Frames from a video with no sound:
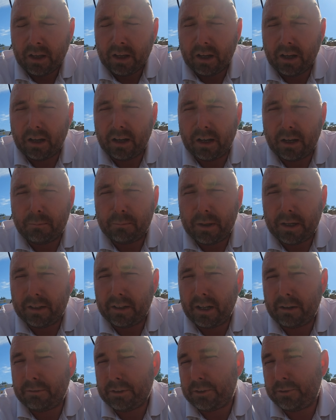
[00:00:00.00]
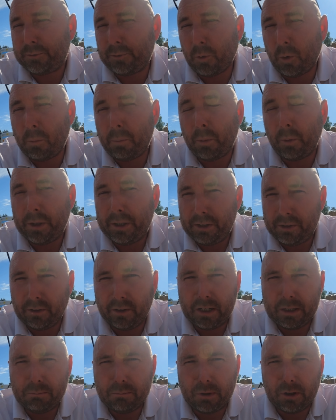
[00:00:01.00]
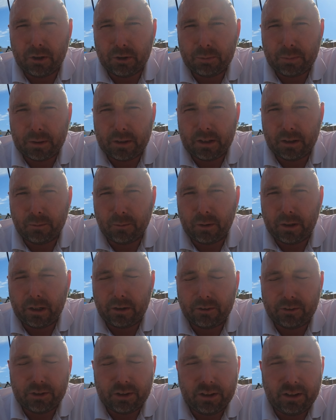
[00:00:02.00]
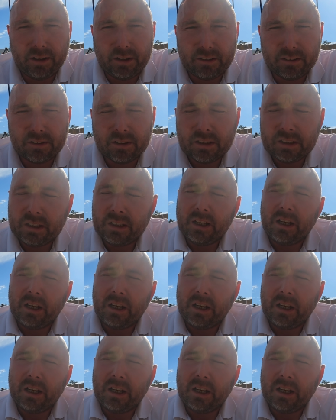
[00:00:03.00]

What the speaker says: and I averaged 4.9 miles per kilowatt hour in the end.